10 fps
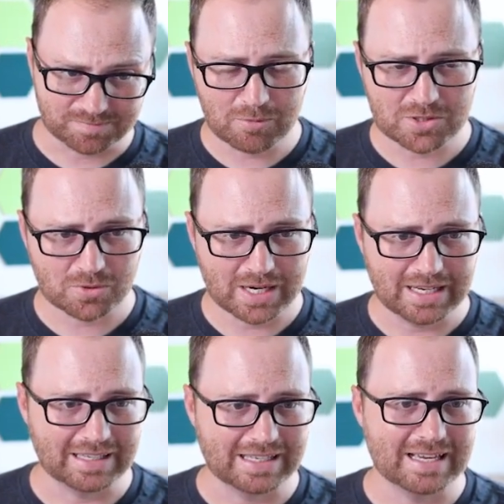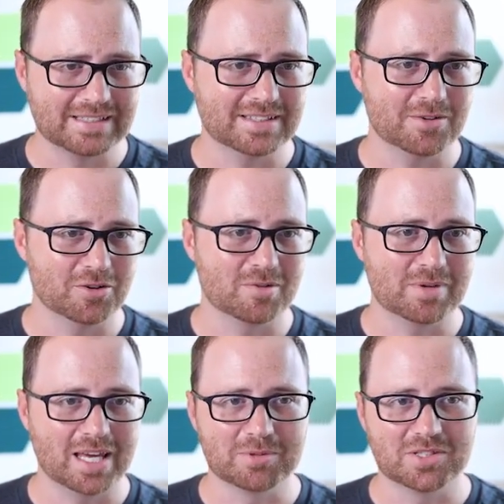And what's great, again, is that you're going to
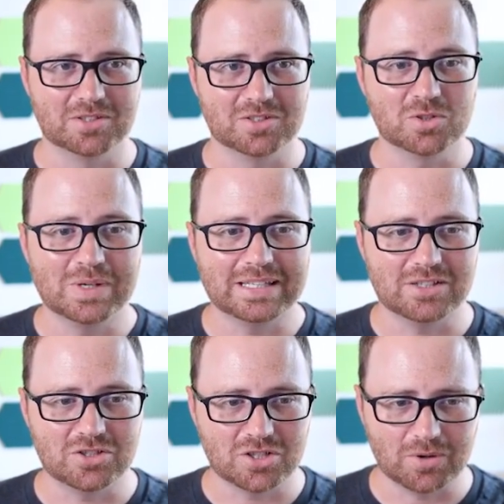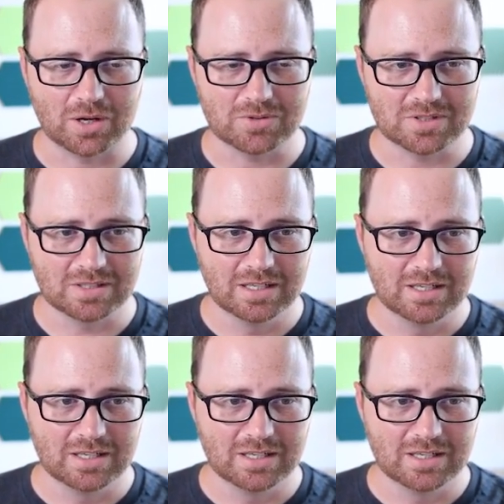be able to tweak these show notes